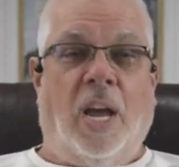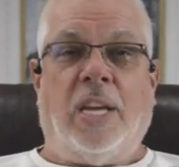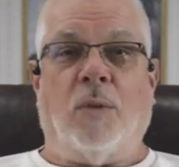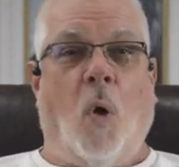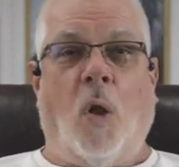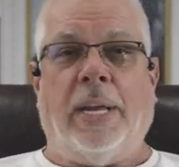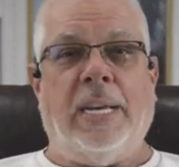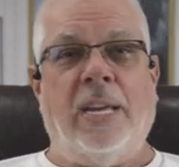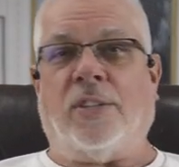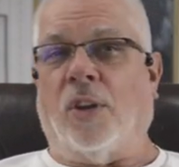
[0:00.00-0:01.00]
You only
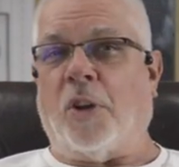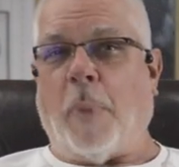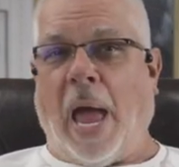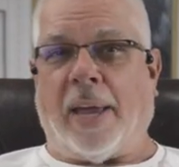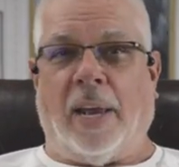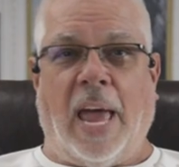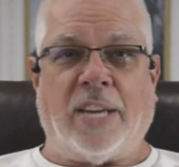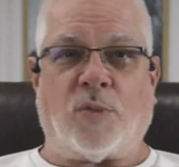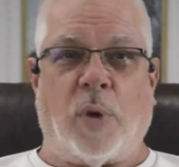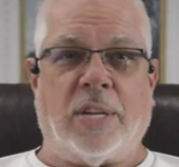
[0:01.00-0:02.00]
need to look back at
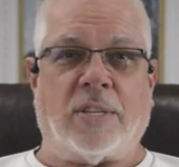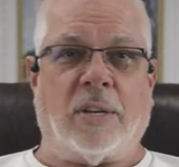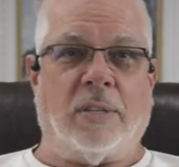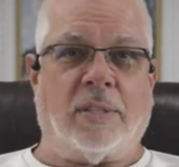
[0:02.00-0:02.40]
last week's